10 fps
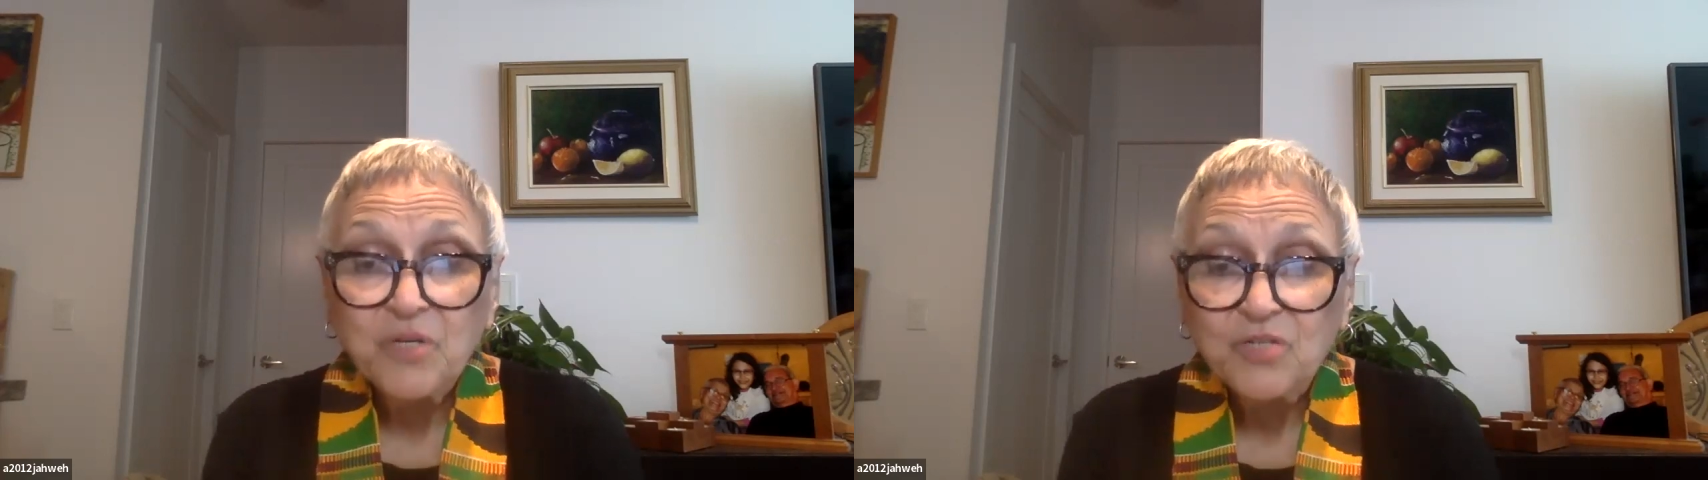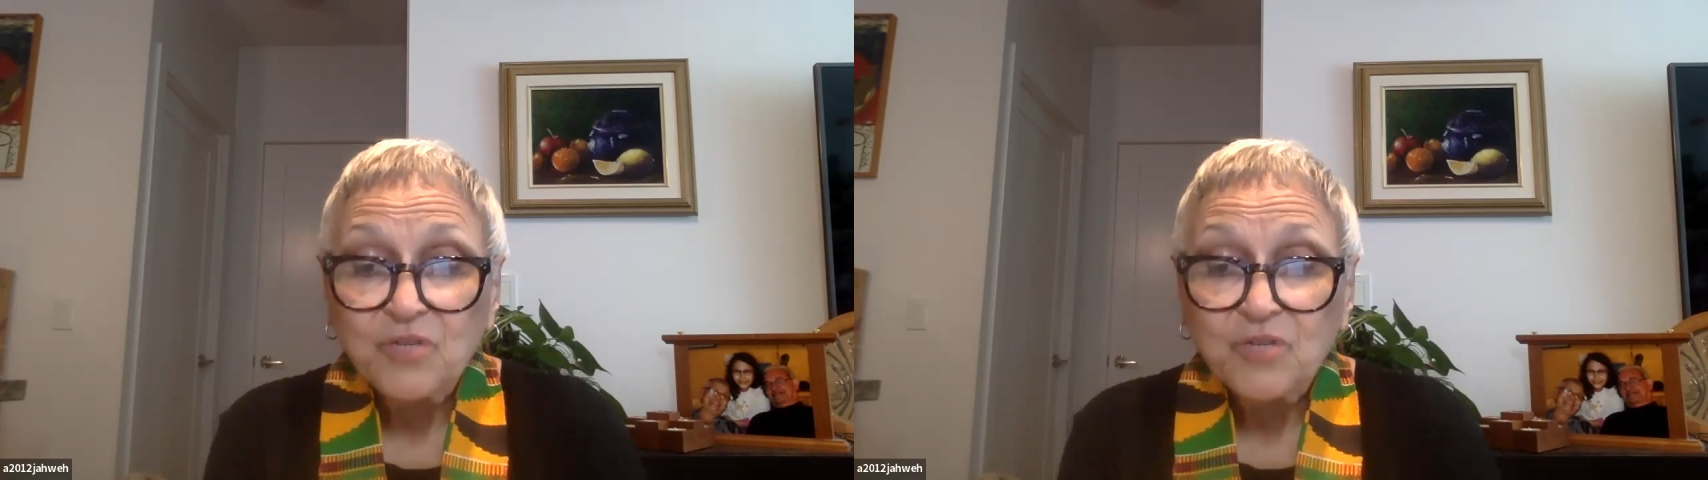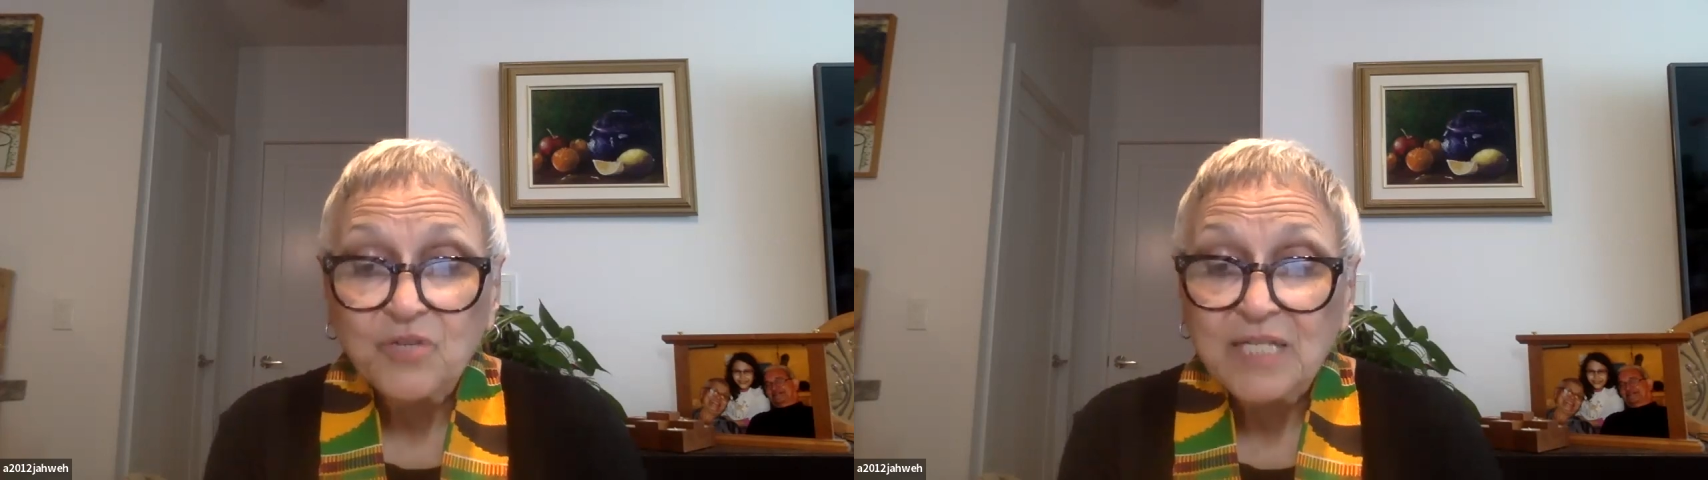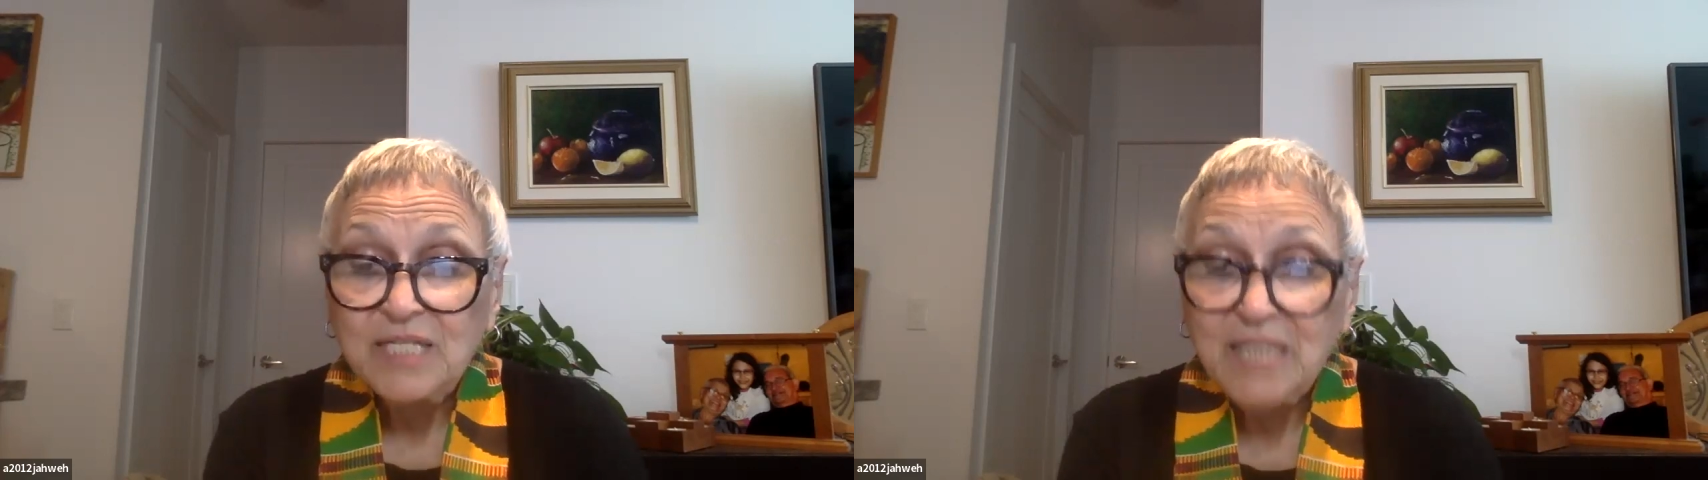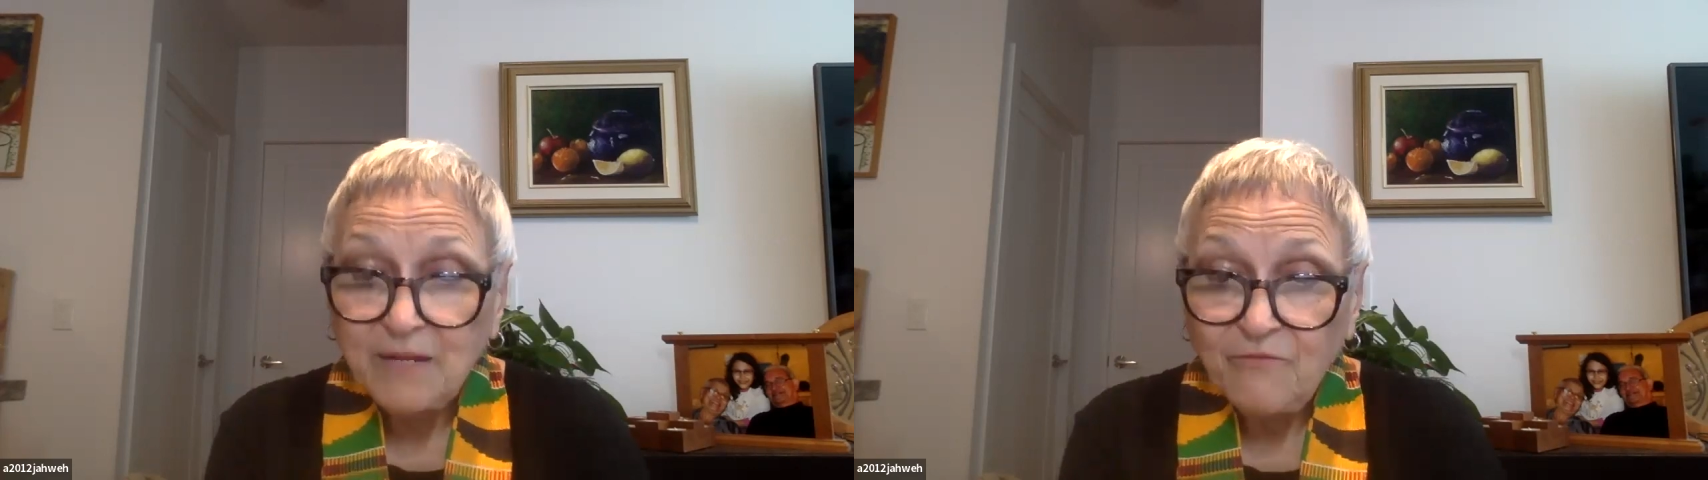poetry
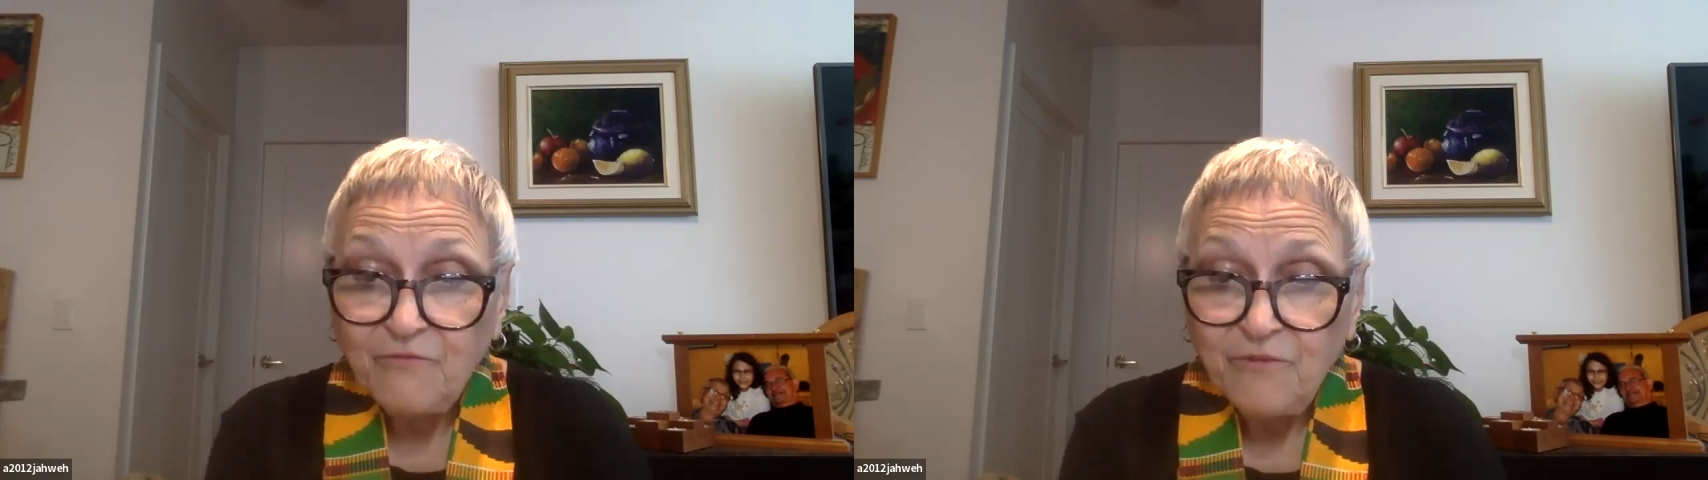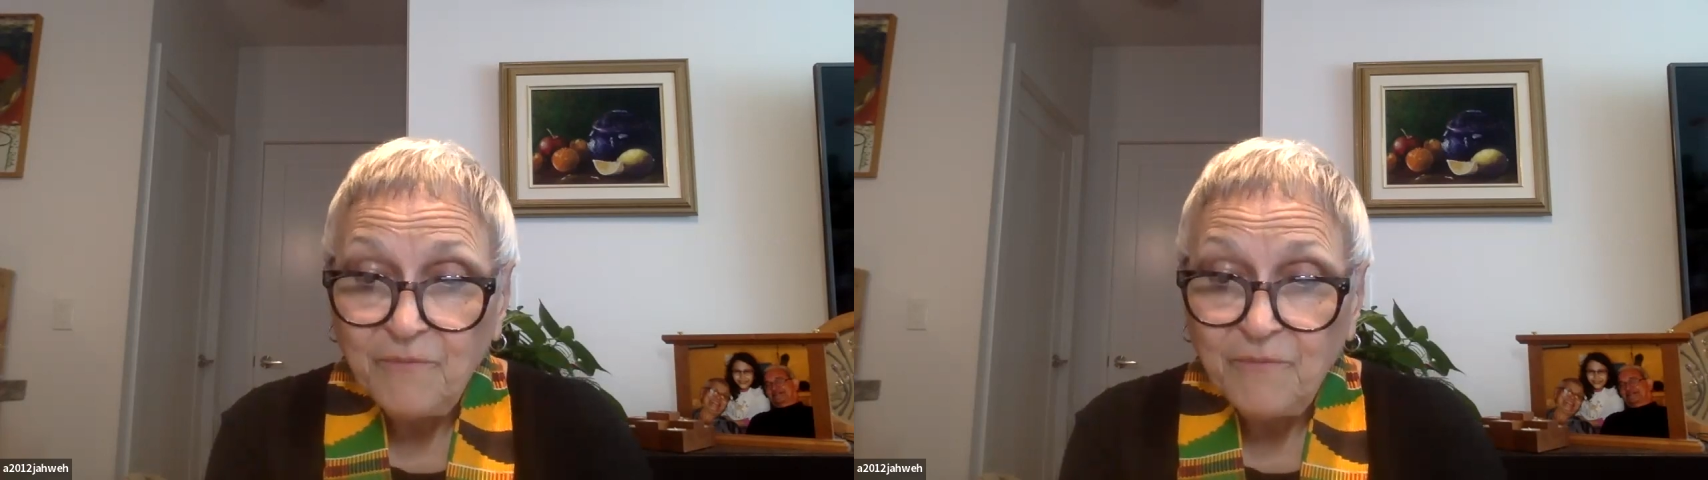itself.